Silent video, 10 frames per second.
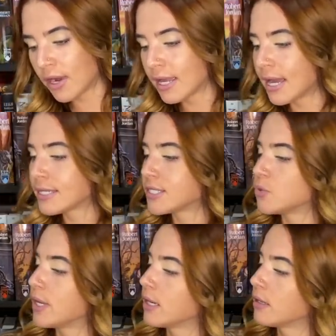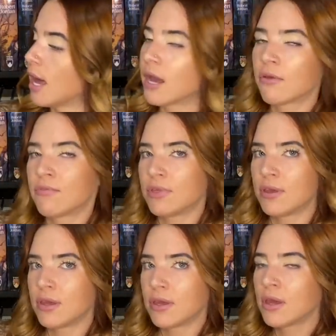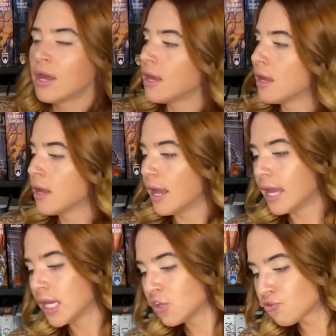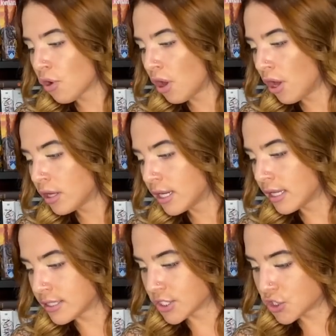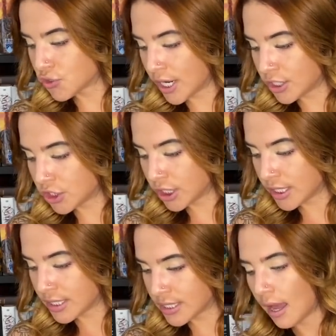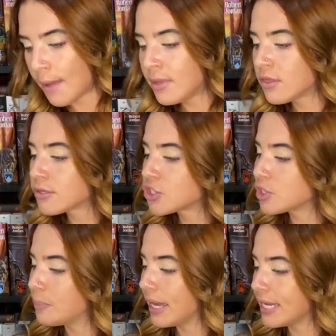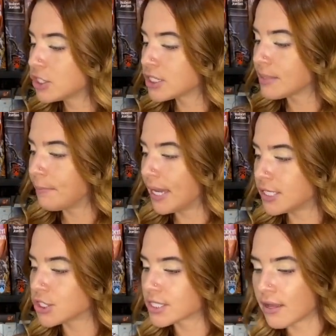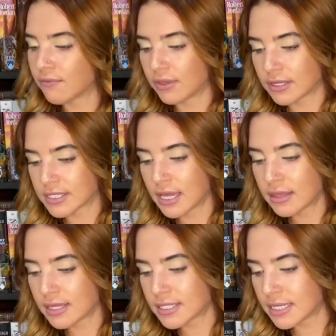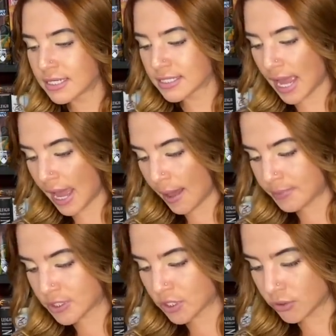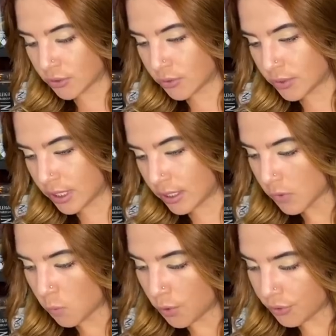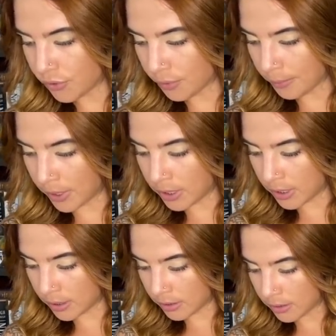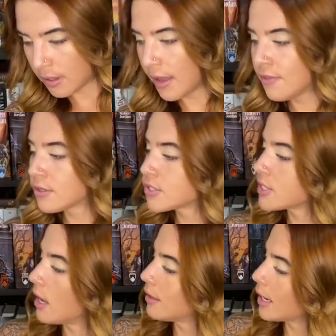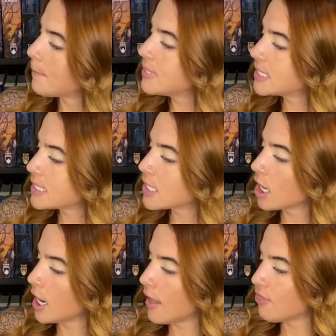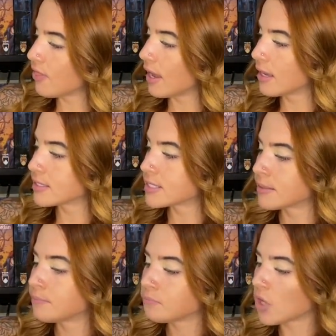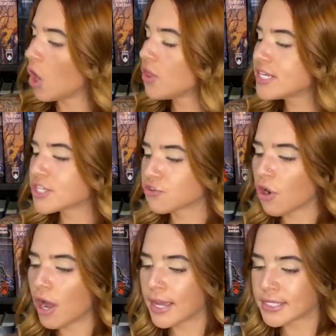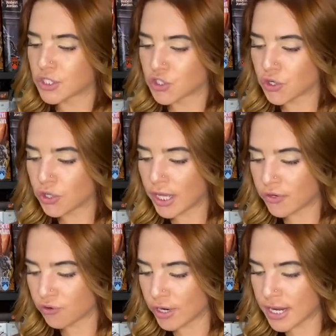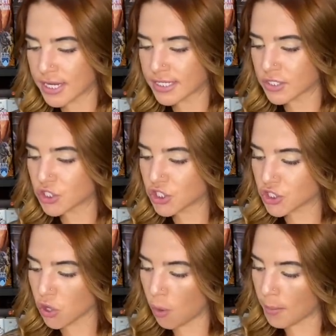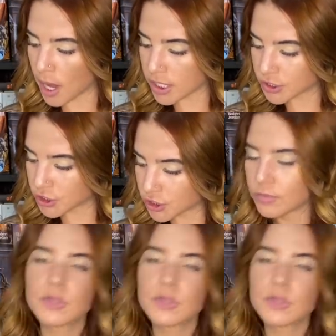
I guess, you get a lot of the hand-drawn illustrations. I mean, there's just pages and pages of things like this. It is absolutely worth your money. And there's uh, like a bestiary and things all these drawings, journal entries, it's just so much.